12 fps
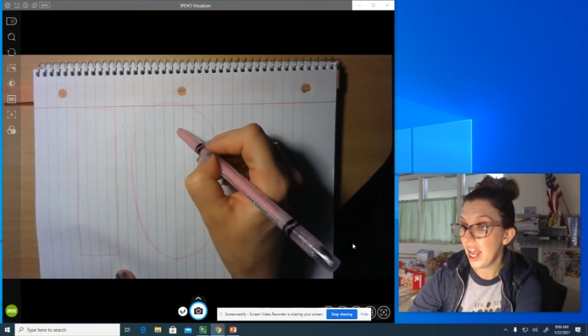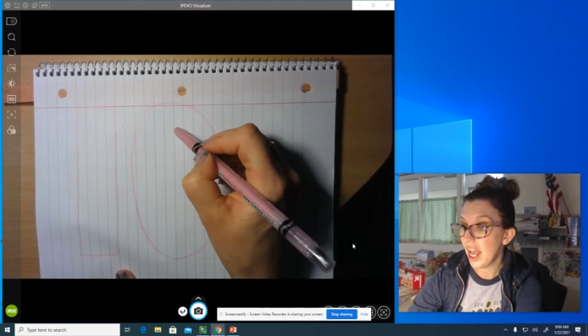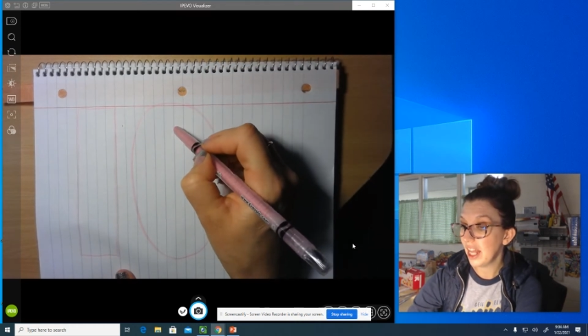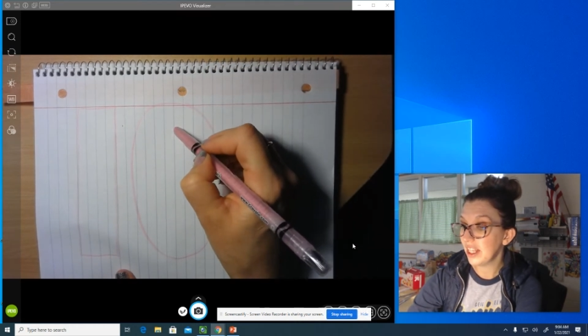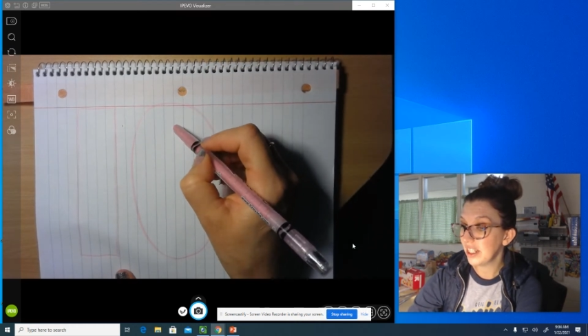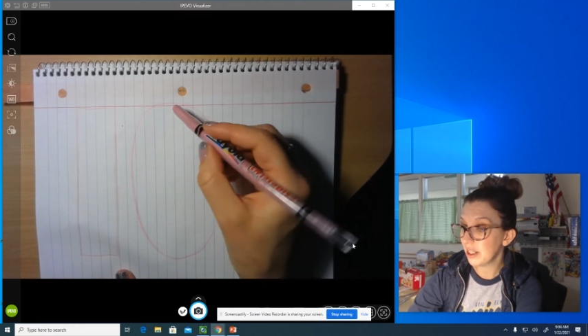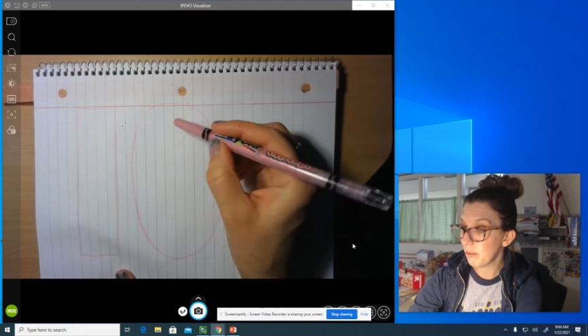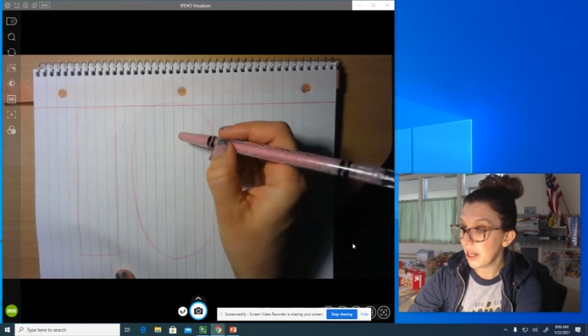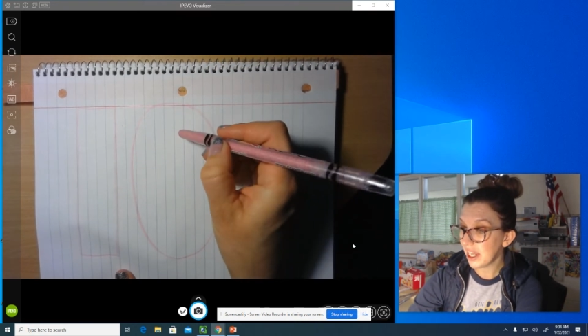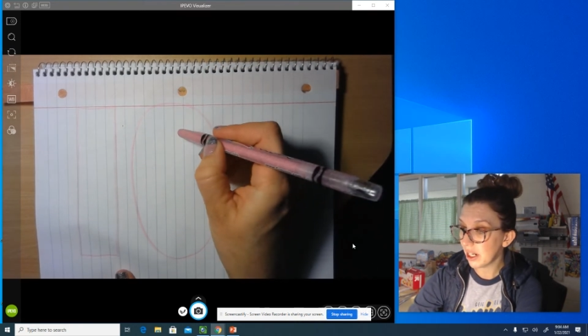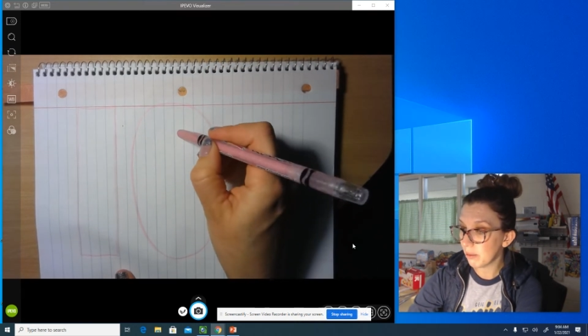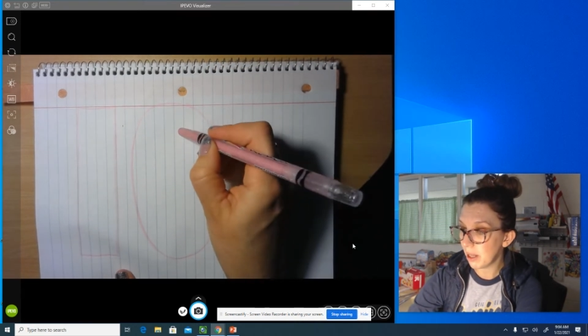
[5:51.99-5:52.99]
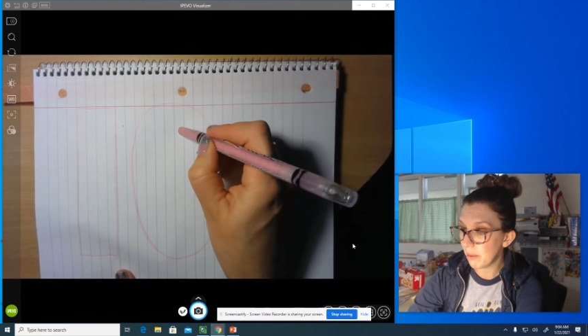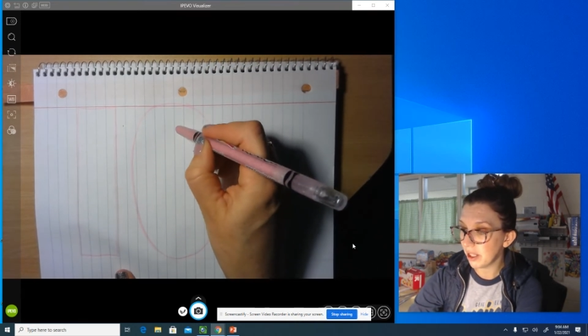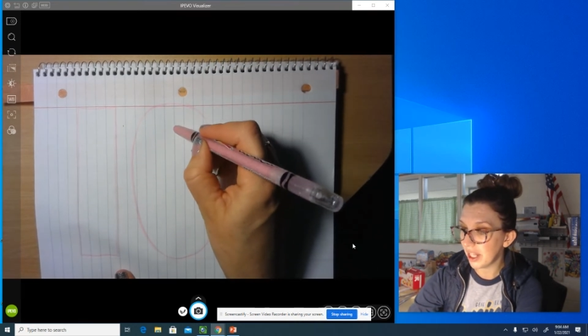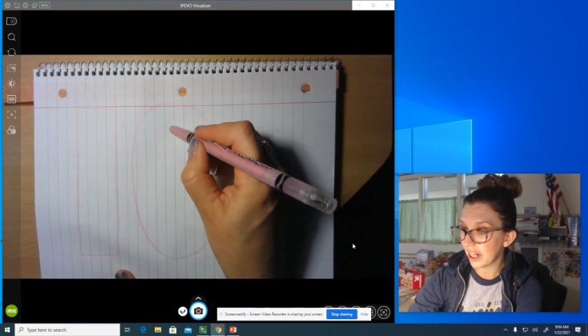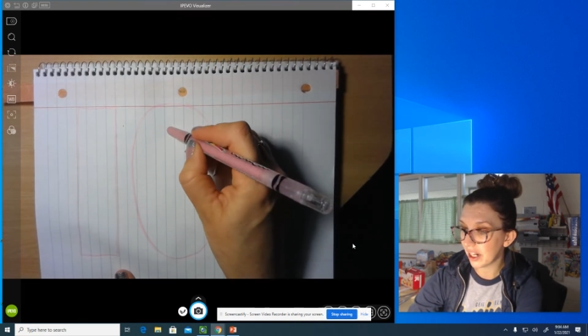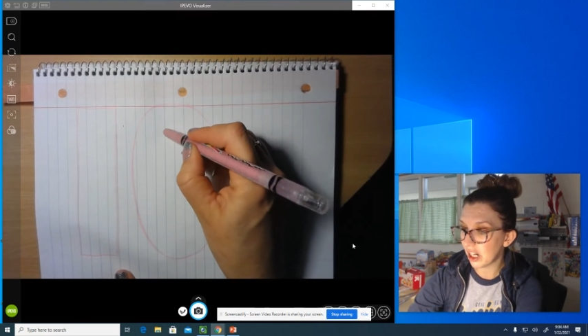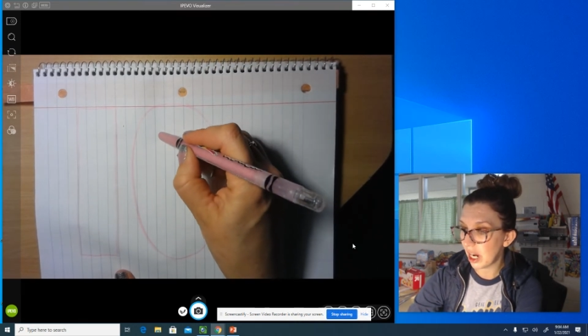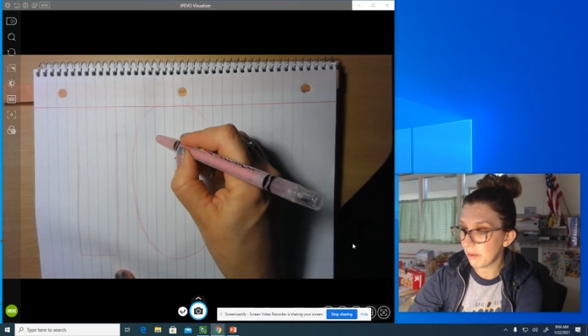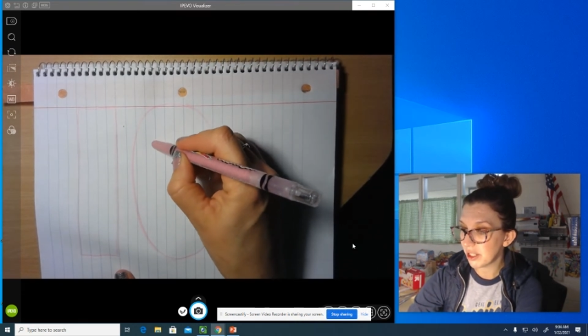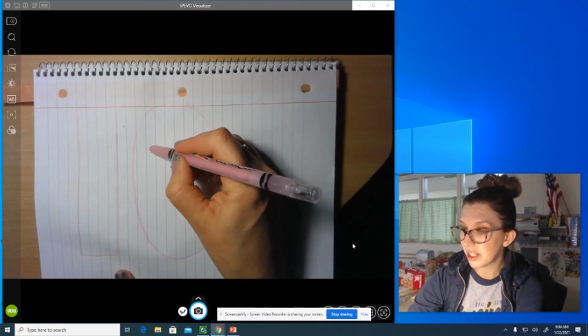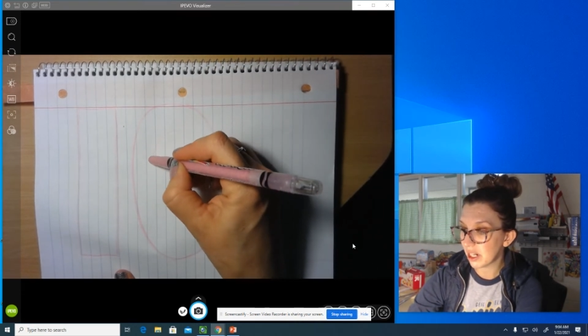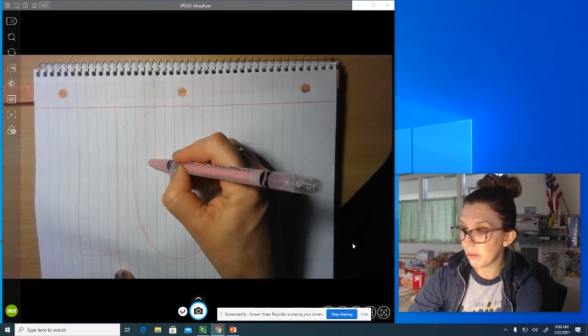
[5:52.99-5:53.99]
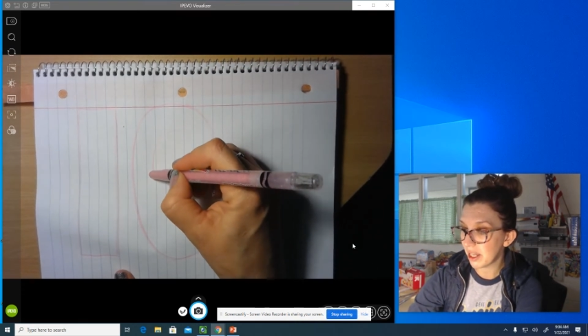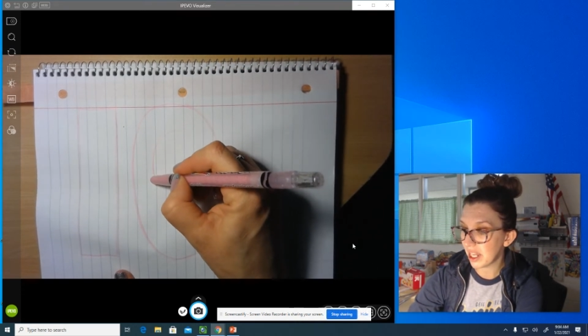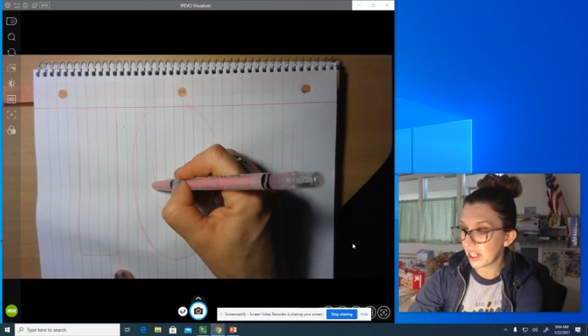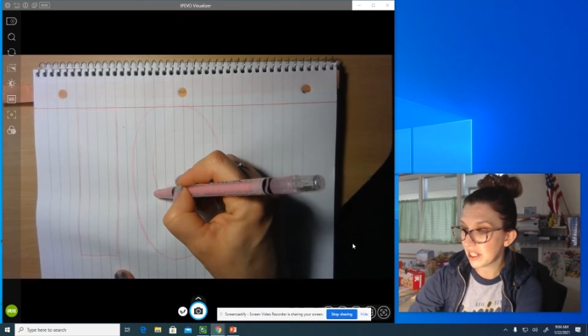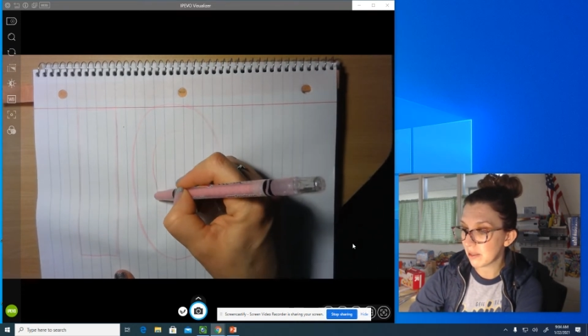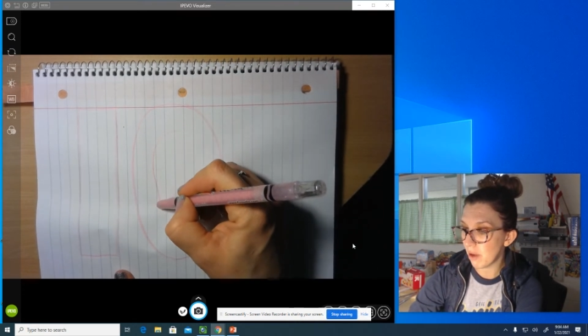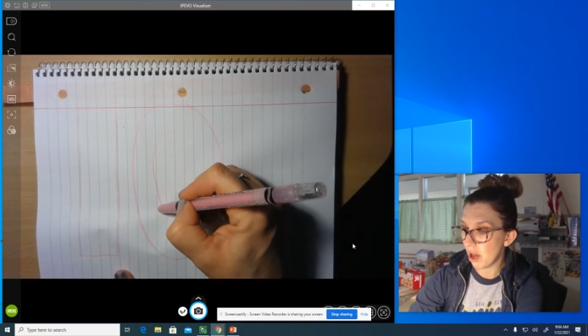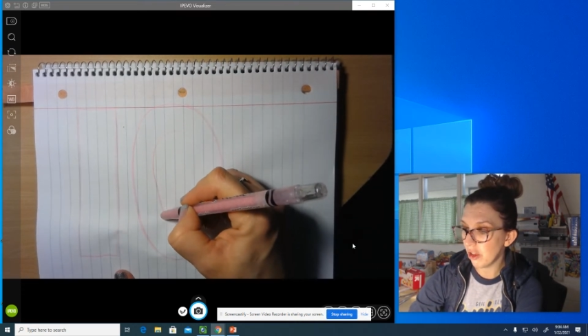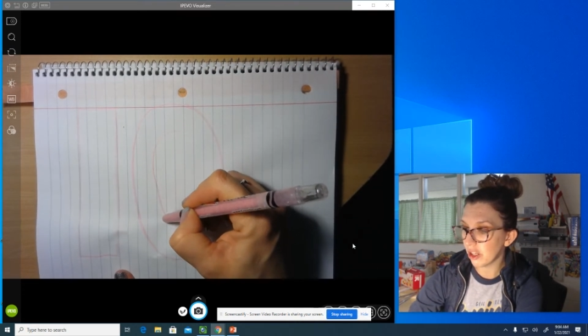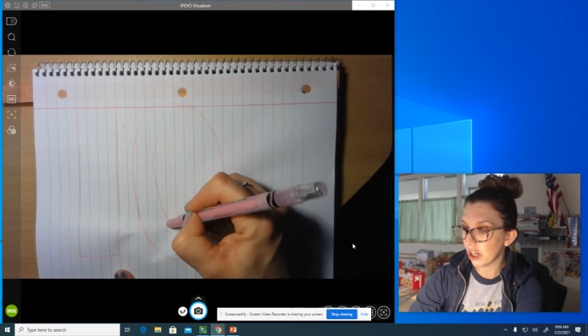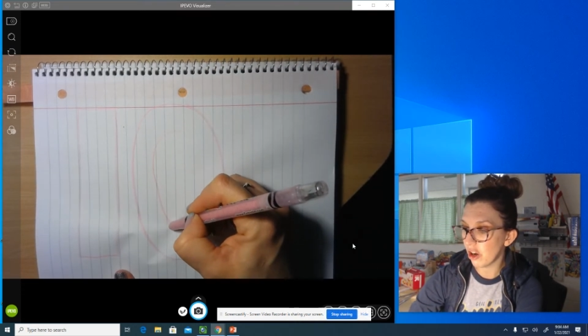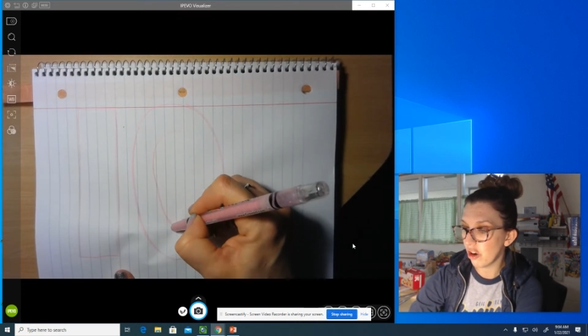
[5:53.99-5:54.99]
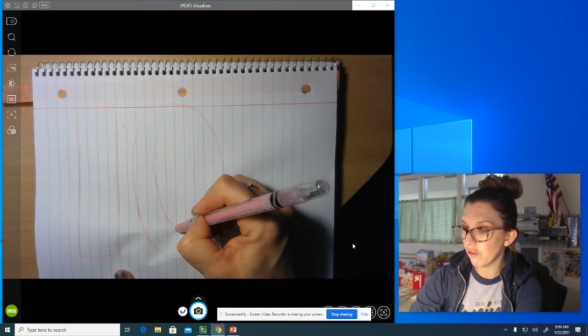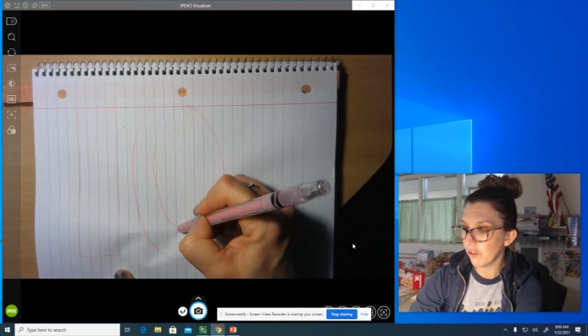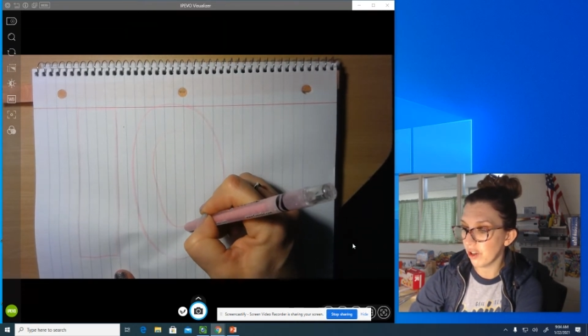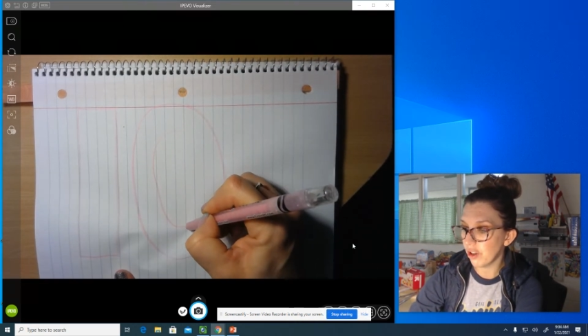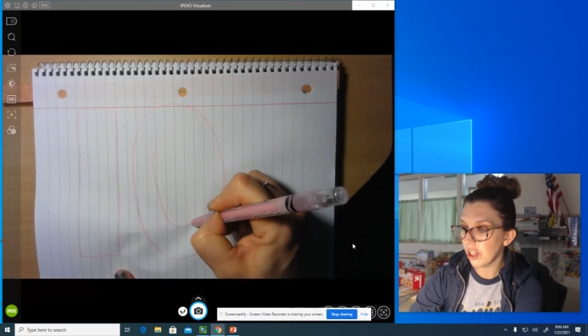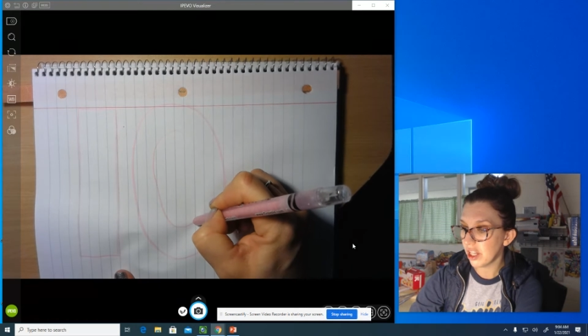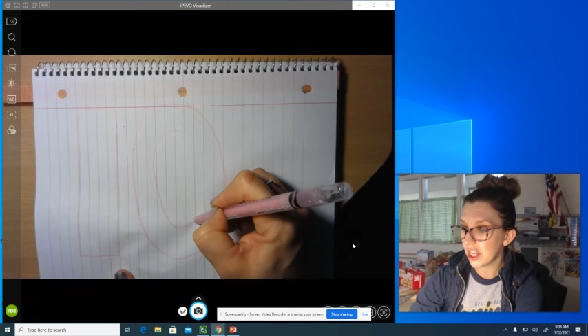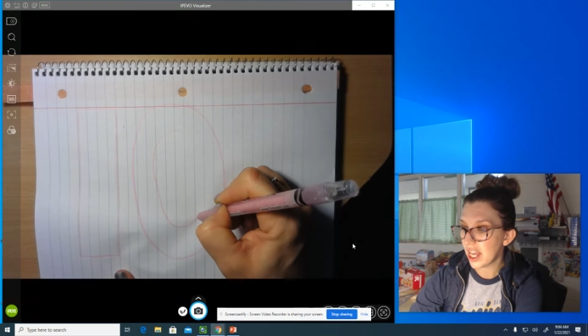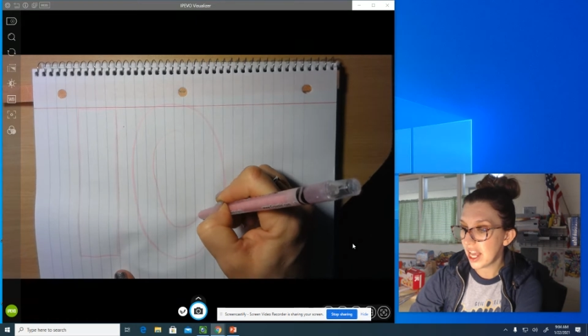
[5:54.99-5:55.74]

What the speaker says: And then to make it a bubble letter, I'm just going to make a smaller oval